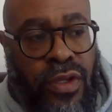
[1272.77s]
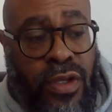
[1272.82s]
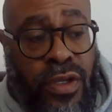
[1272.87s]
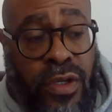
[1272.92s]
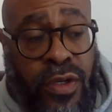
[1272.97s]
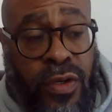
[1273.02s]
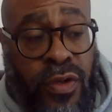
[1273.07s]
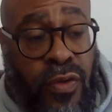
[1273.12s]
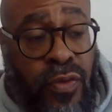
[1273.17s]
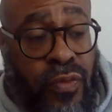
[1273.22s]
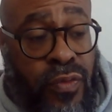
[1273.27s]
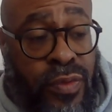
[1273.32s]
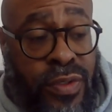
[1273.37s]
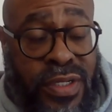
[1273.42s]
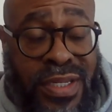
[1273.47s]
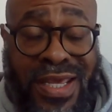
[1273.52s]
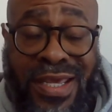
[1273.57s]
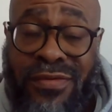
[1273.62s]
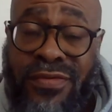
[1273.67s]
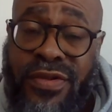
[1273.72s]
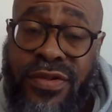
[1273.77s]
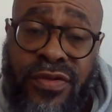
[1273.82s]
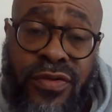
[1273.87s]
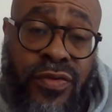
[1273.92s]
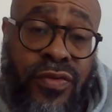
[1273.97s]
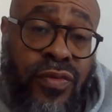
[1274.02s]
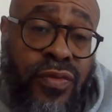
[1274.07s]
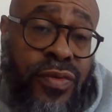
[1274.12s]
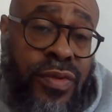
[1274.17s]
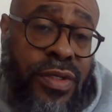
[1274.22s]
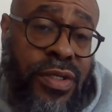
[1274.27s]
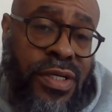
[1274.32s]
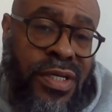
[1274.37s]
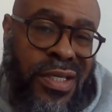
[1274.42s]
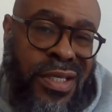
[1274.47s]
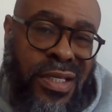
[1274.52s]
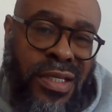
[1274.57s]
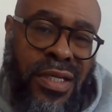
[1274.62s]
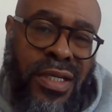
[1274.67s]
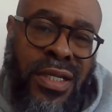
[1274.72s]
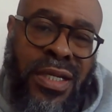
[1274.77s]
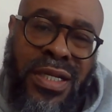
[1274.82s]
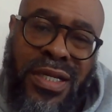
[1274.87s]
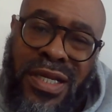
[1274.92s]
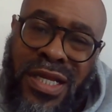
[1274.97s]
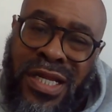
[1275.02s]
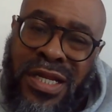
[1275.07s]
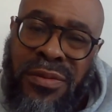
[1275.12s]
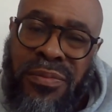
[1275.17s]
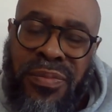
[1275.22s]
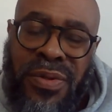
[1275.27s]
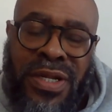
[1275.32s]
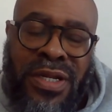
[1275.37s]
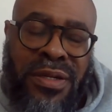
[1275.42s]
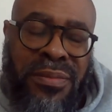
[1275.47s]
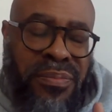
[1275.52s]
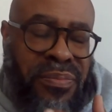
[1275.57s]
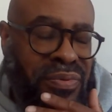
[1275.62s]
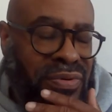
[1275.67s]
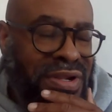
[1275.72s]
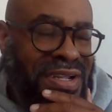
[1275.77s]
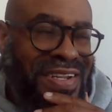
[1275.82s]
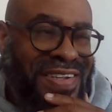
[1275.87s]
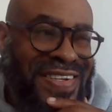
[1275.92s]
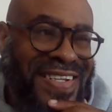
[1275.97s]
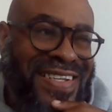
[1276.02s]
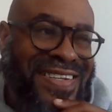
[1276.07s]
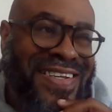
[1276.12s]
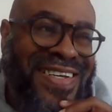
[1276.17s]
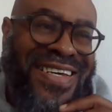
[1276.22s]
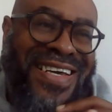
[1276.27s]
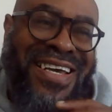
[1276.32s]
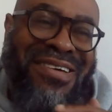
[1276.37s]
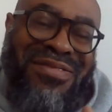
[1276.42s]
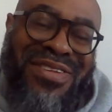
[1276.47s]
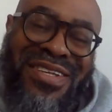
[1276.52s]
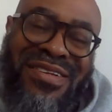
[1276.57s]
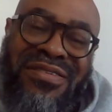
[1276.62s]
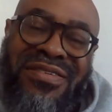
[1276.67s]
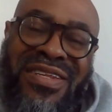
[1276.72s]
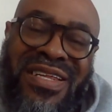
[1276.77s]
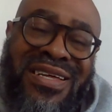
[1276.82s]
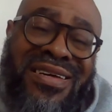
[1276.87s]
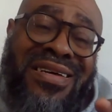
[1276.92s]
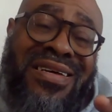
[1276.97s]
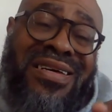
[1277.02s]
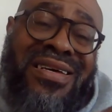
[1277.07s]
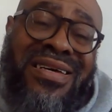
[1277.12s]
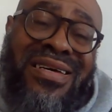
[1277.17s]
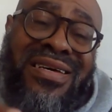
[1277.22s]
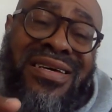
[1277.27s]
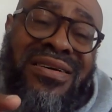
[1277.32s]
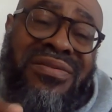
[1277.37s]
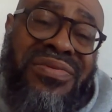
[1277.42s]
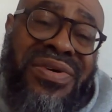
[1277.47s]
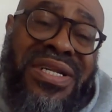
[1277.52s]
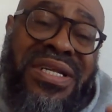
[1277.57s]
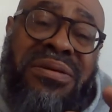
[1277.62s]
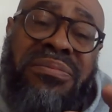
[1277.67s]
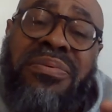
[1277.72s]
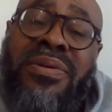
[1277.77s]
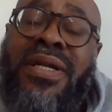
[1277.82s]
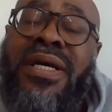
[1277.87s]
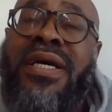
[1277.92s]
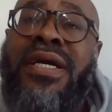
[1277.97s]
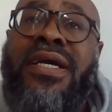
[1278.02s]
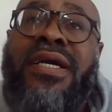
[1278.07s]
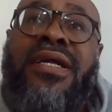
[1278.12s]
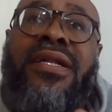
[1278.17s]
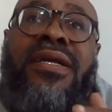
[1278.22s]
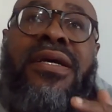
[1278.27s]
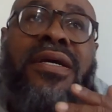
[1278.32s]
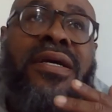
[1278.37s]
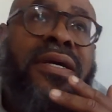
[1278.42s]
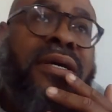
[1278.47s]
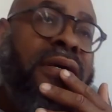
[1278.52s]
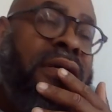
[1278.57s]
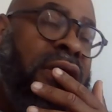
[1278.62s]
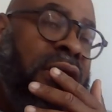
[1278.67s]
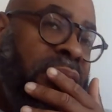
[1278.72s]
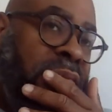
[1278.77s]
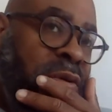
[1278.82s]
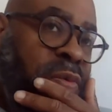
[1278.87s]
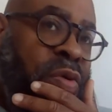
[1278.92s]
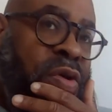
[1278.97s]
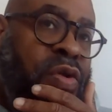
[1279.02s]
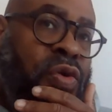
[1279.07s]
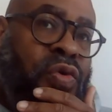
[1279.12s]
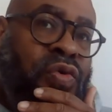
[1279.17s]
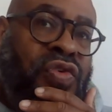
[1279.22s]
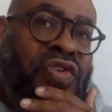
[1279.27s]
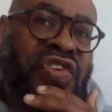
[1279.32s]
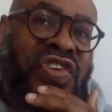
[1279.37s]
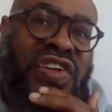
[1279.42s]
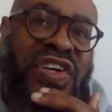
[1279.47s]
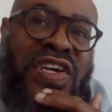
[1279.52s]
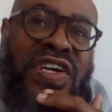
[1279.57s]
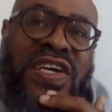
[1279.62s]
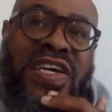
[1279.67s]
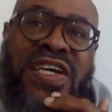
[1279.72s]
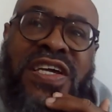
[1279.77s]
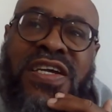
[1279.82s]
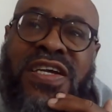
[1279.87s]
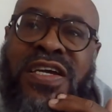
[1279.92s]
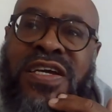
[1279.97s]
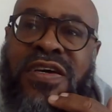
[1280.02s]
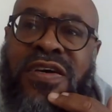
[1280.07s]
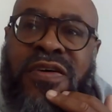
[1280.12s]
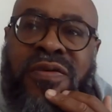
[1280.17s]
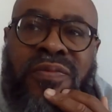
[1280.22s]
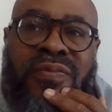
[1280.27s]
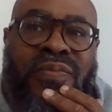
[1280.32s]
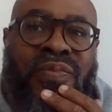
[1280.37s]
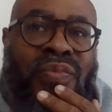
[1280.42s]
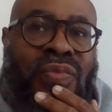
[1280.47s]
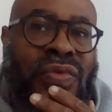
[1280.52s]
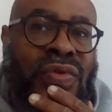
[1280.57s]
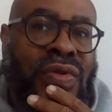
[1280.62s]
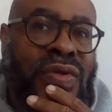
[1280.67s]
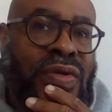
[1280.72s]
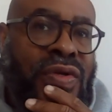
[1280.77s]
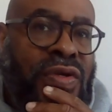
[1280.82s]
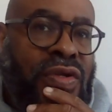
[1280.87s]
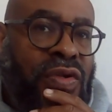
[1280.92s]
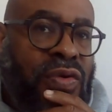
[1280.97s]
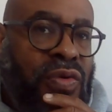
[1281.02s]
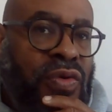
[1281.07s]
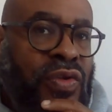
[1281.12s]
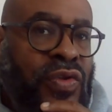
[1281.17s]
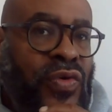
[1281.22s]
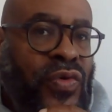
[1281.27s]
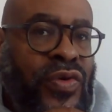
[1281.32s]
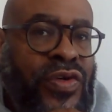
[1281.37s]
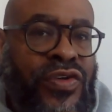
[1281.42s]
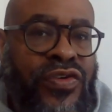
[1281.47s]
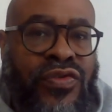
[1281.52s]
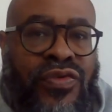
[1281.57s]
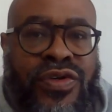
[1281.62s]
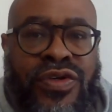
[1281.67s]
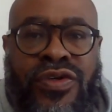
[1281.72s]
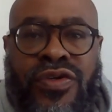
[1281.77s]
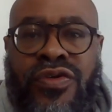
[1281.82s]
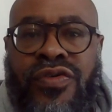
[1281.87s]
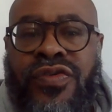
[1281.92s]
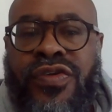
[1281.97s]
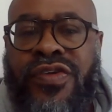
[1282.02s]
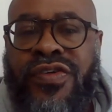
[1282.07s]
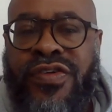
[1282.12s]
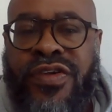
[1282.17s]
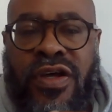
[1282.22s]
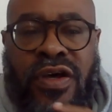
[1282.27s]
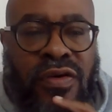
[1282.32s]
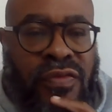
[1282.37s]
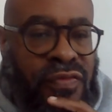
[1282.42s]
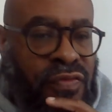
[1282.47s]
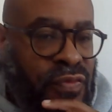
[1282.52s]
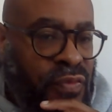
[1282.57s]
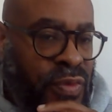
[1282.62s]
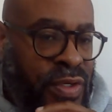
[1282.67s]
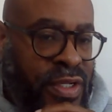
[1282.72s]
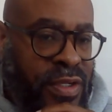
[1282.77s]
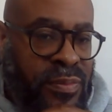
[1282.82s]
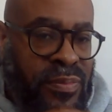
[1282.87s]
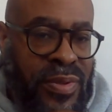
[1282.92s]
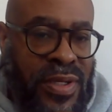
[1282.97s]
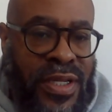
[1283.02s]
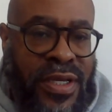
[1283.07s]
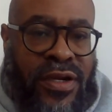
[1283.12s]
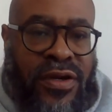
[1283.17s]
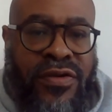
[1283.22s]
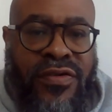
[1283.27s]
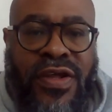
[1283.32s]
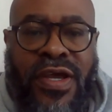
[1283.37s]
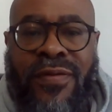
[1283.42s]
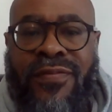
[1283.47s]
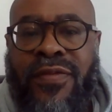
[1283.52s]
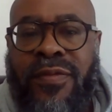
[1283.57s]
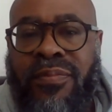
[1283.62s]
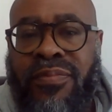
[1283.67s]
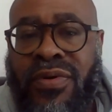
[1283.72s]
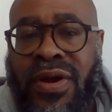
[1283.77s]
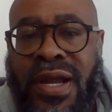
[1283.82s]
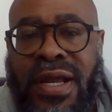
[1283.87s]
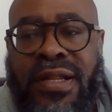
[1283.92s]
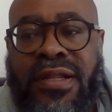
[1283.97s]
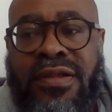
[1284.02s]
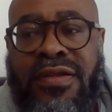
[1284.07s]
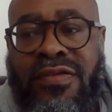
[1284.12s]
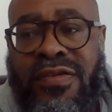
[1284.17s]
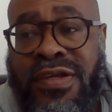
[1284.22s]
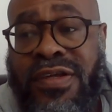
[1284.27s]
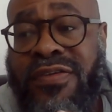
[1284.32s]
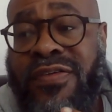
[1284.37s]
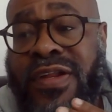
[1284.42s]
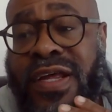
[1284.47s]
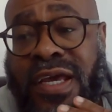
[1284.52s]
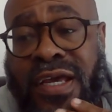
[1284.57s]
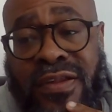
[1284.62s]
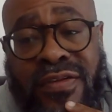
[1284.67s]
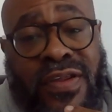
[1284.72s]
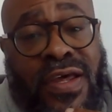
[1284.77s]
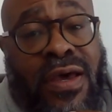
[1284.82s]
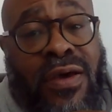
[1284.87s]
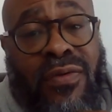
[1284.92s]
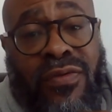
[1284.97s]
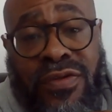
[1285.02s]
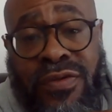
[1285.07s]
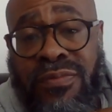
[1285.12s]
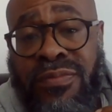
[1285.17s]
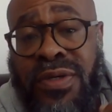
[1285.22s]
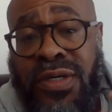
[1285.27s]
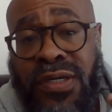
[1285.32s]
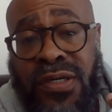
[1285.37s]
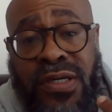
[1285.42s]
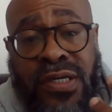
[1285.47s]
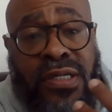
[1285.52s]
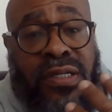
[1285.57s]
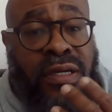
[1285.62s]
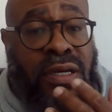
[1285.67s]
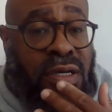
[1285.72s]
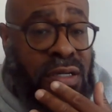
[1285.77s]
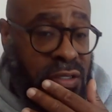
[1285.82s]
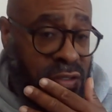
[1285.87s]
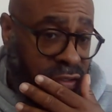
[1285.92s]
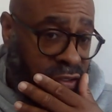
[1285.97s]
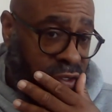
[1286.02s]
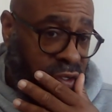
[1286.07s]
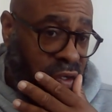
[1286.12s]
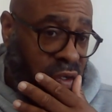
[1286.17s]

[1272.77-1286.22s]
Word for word: you know, David Duke in the in the in the preseason games, he was uh, when he played. But when you see him doing drills and stuff with the players after practice, he stands out to me. He does.